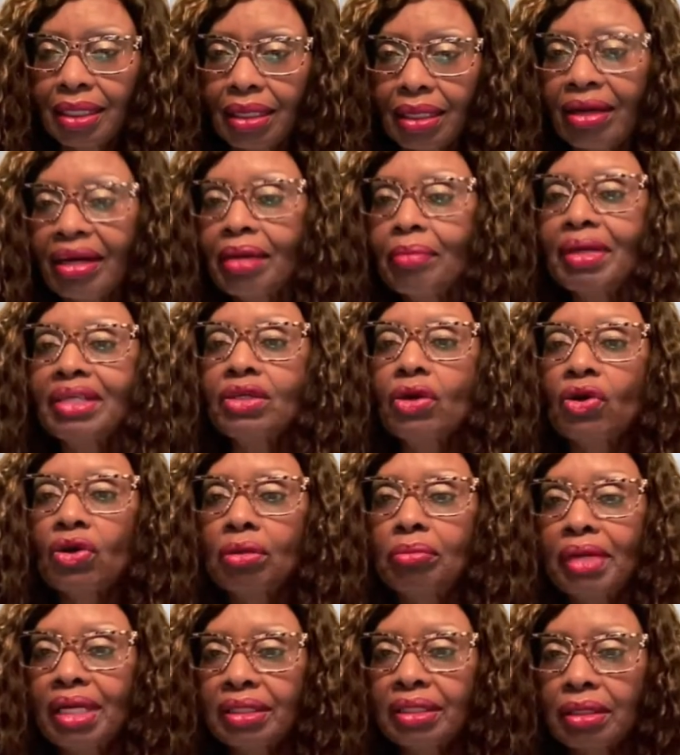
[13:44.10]
Or am I talking
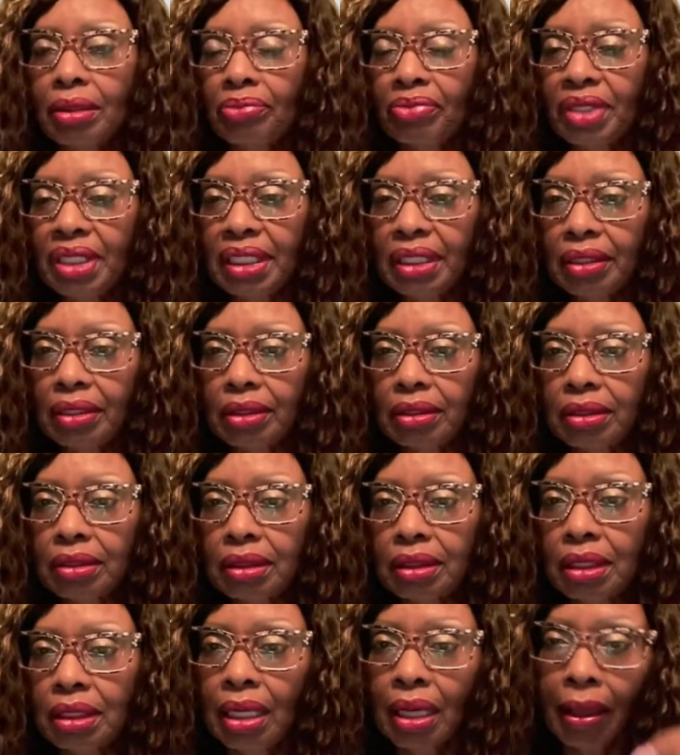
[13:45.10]
about something
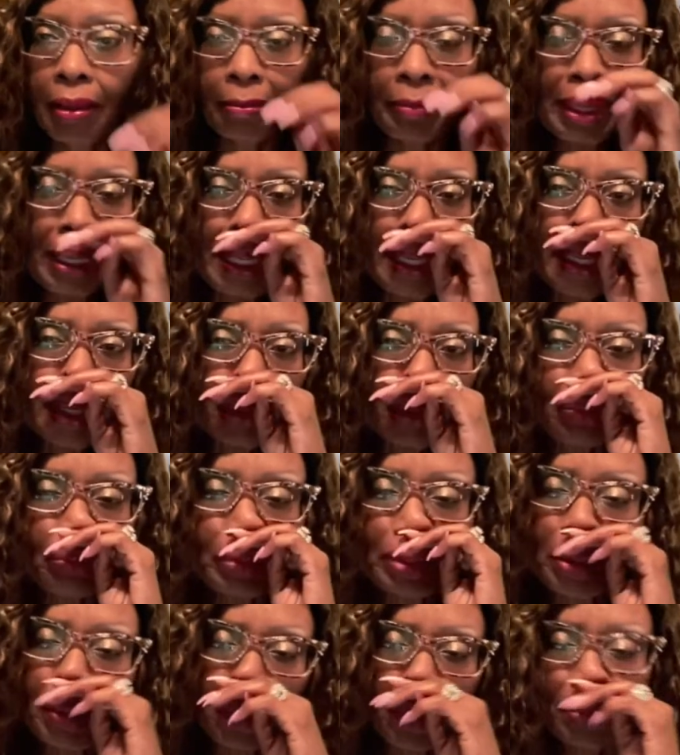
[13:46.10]
else? Man, we
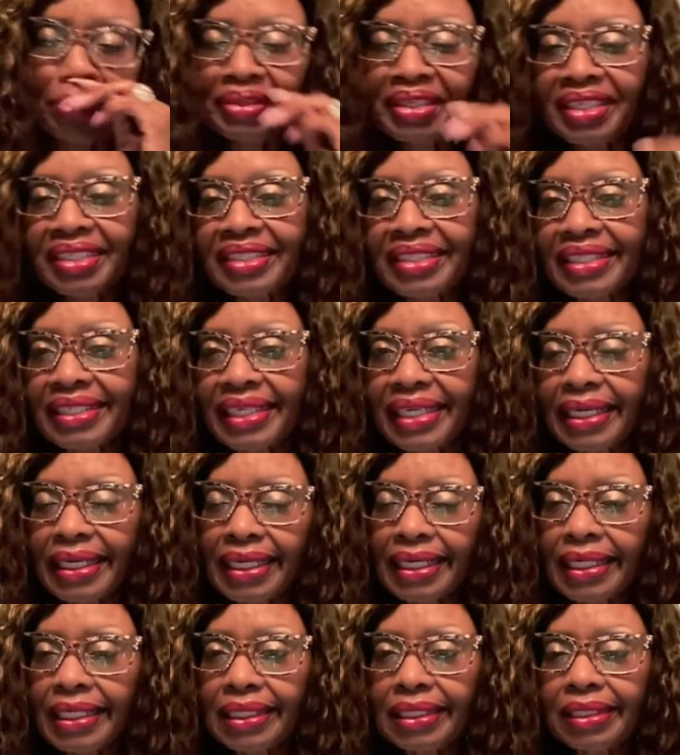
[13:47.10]
went home
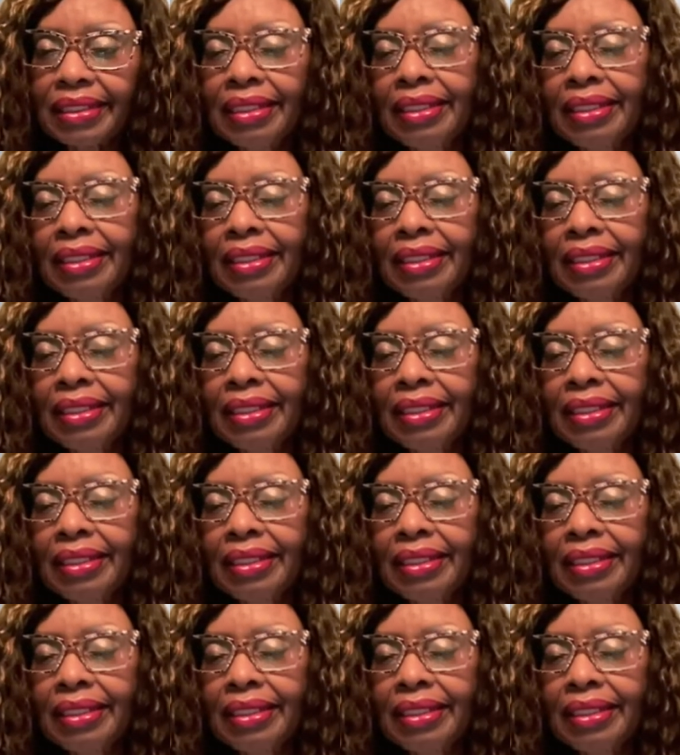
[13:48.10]
yesterday.